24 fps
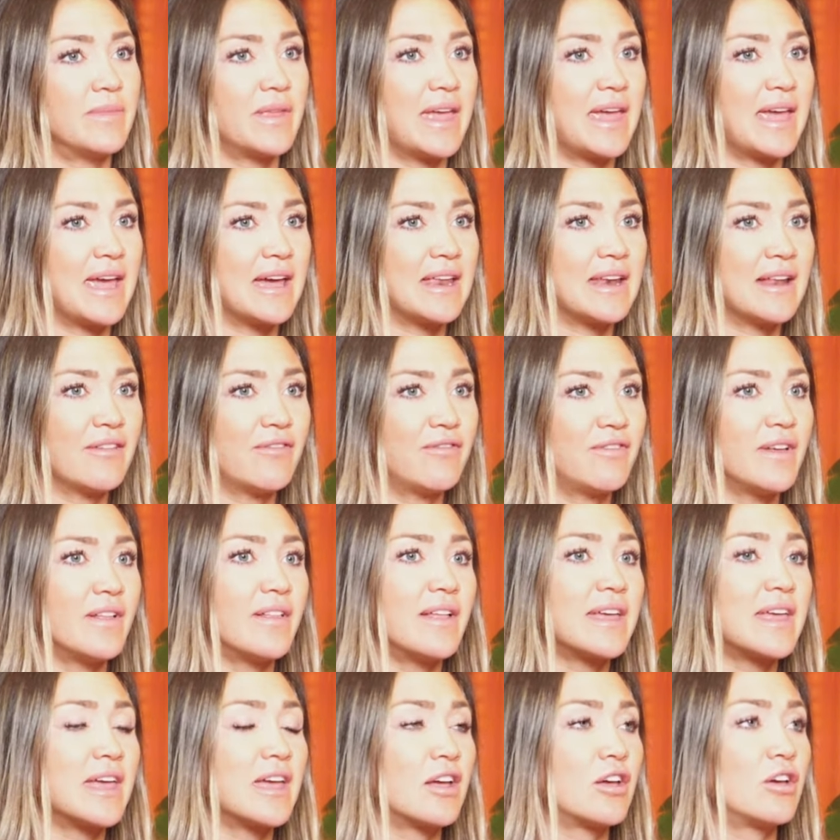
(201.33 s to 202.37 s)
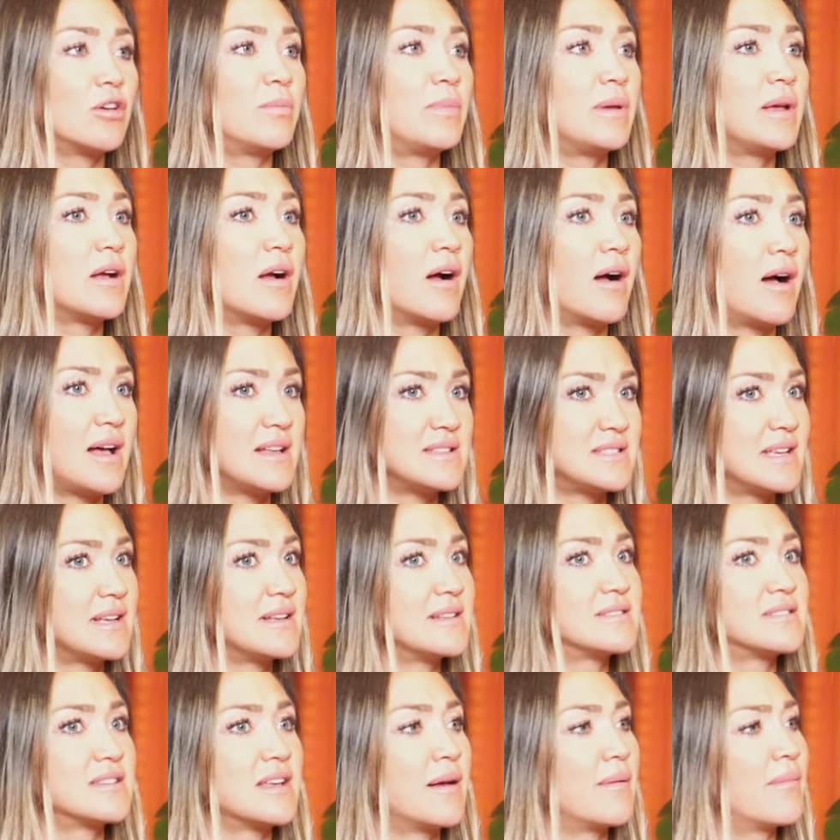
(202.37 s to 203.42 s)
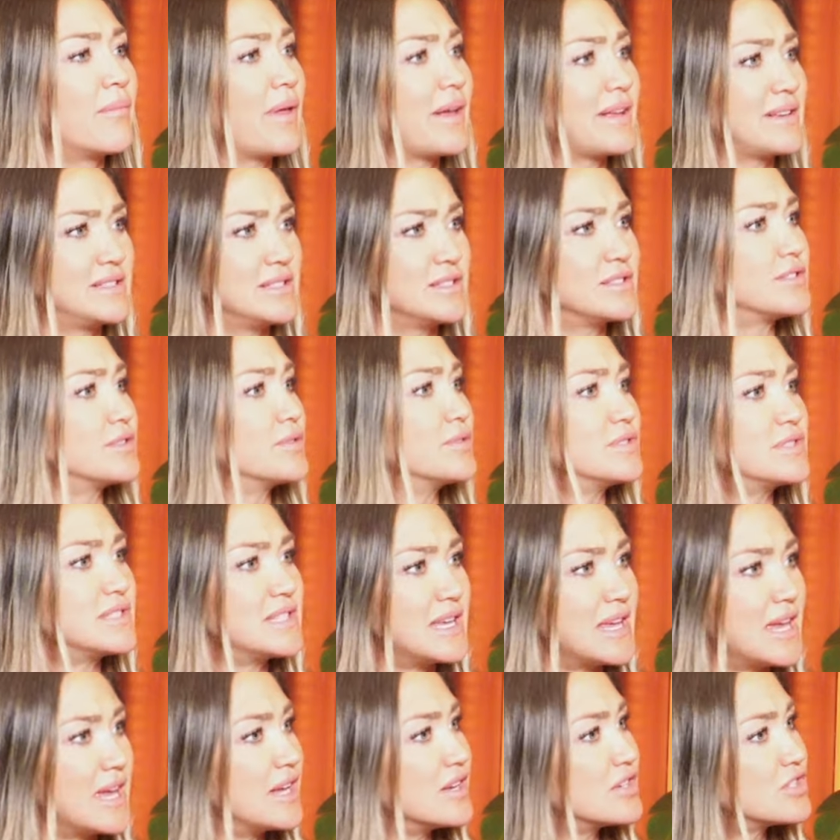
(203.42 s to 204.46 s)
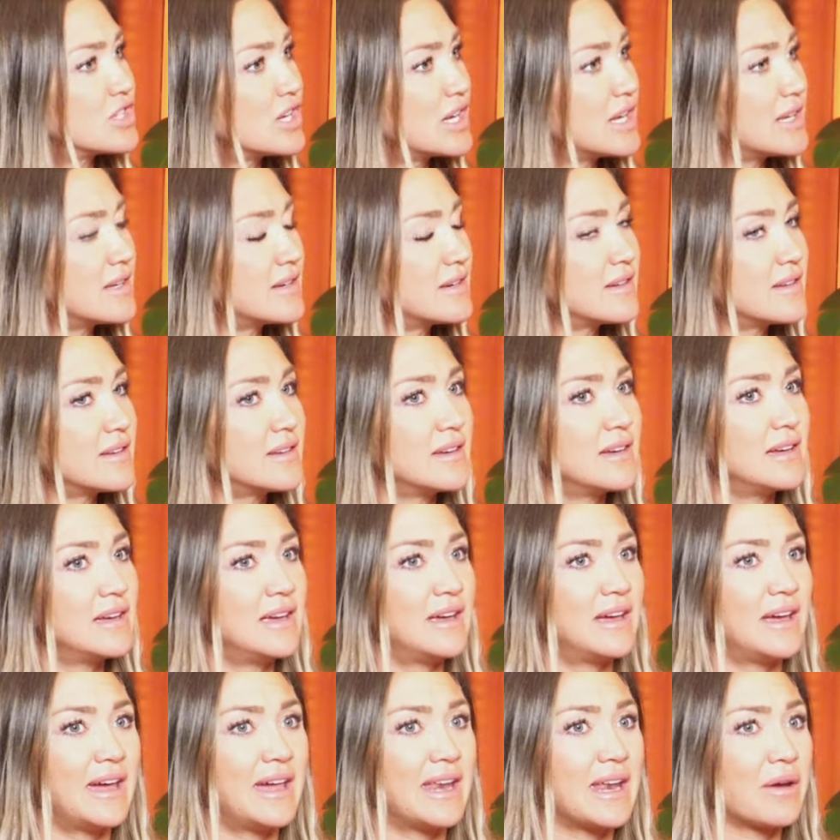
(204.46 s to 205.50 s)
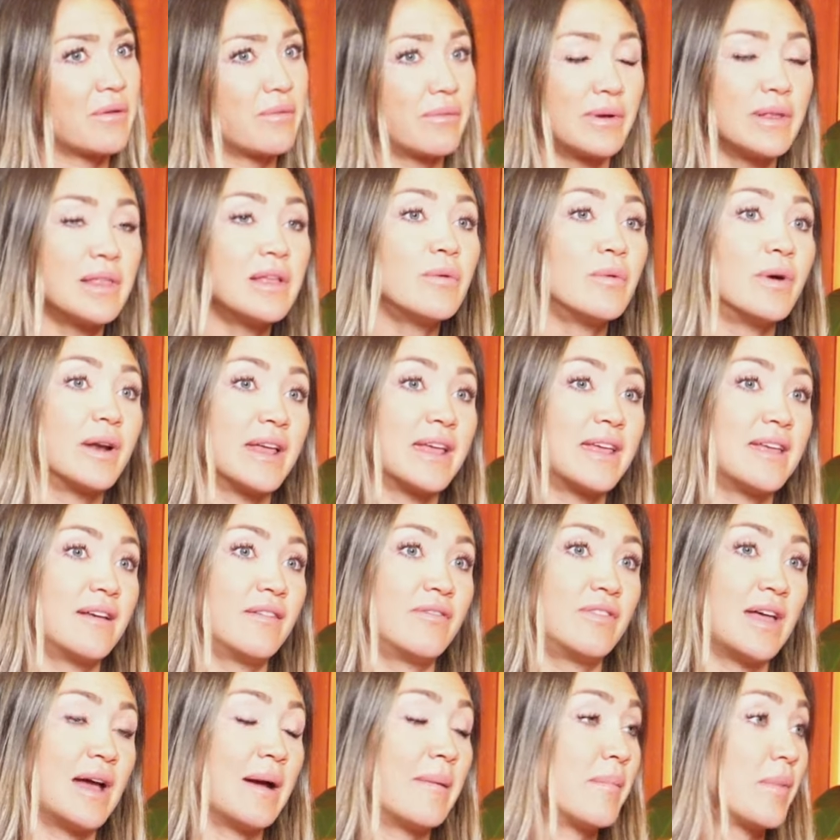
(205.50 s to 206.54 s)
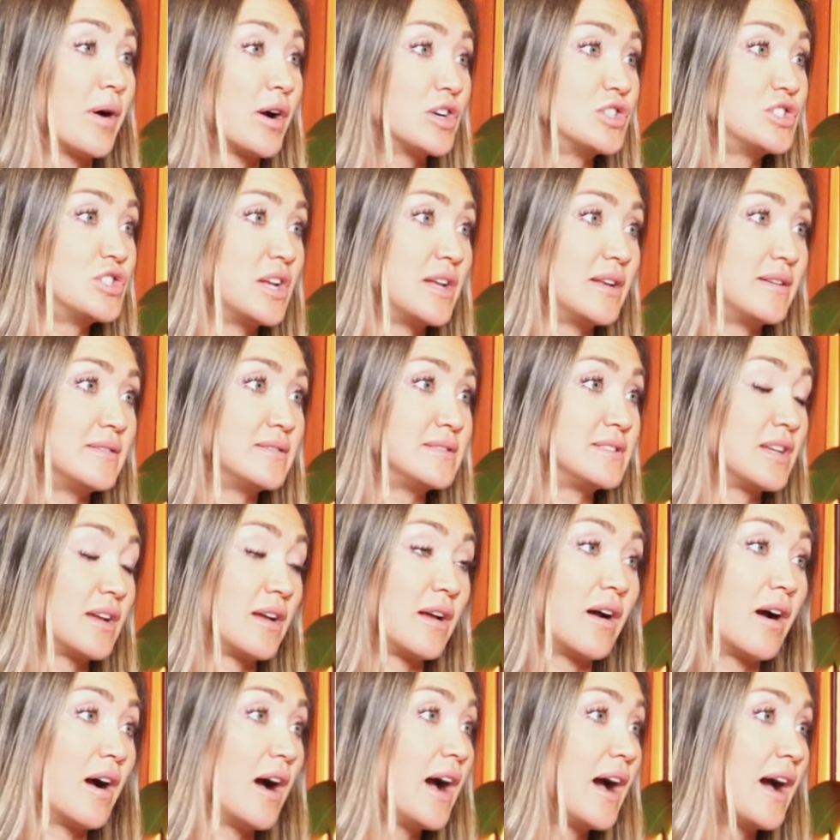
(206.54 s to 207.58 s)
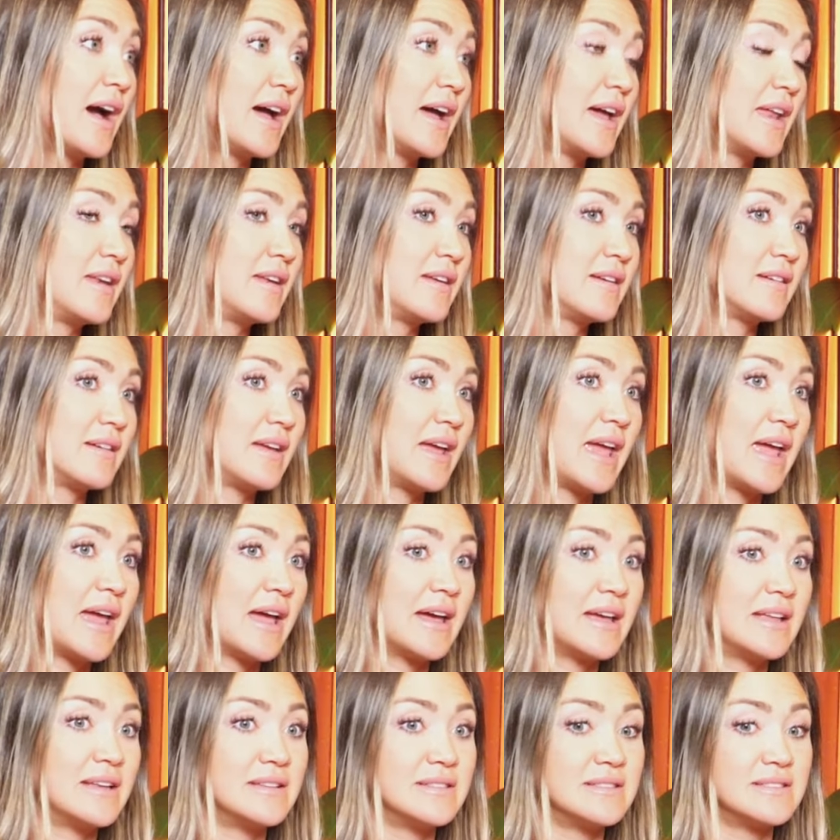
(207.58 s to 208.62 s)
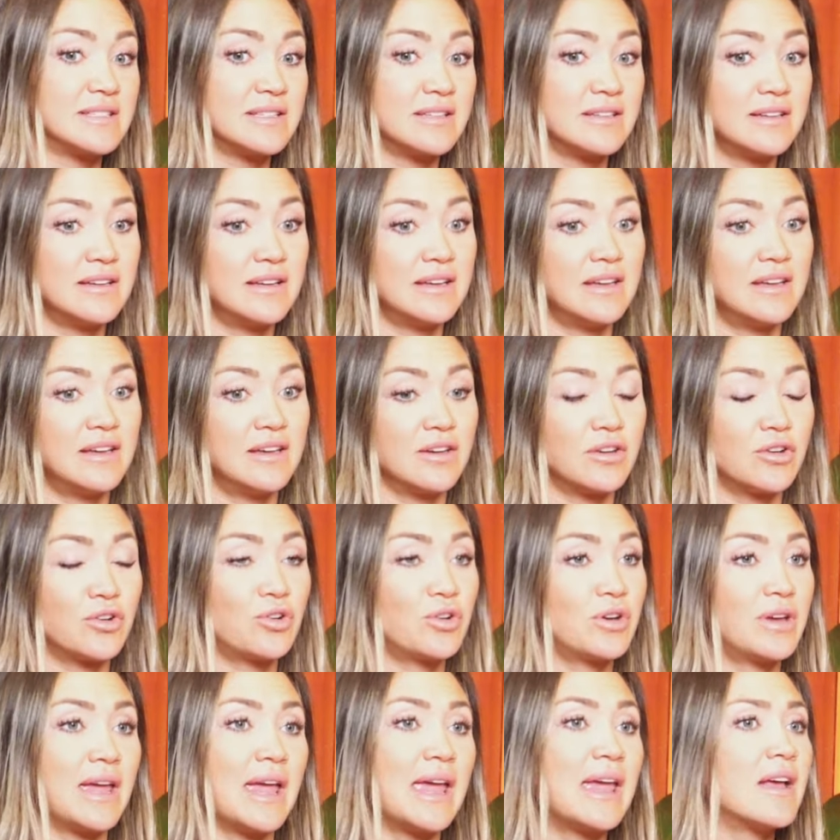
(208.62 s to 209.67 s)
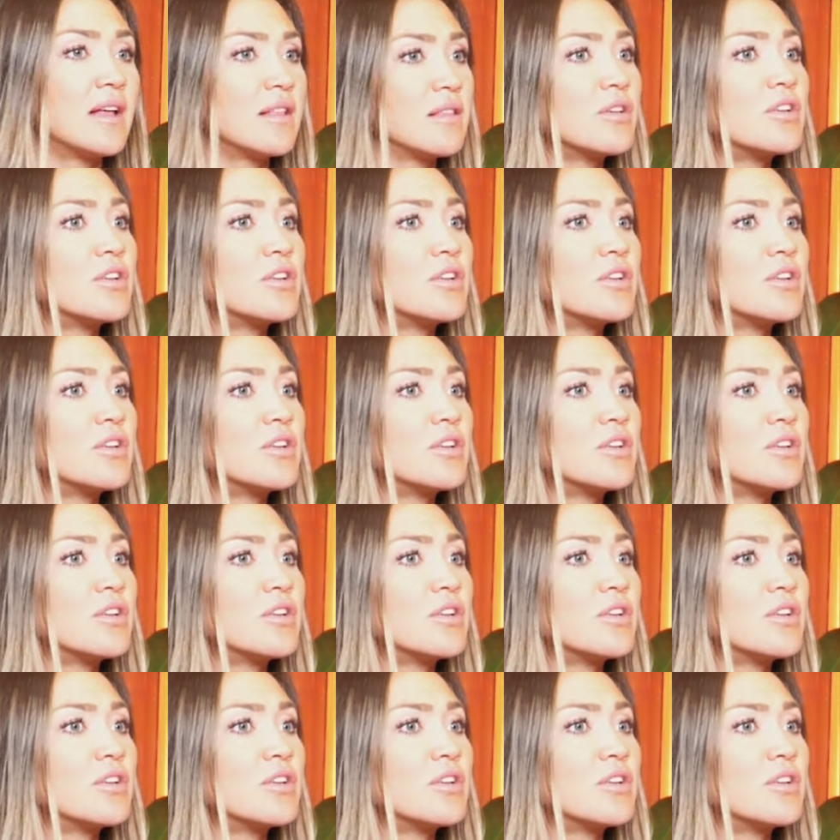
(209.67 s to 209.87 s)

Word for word: And I feel like it could be causing some like dissociation. And I really want to give that margin to God and create yeah.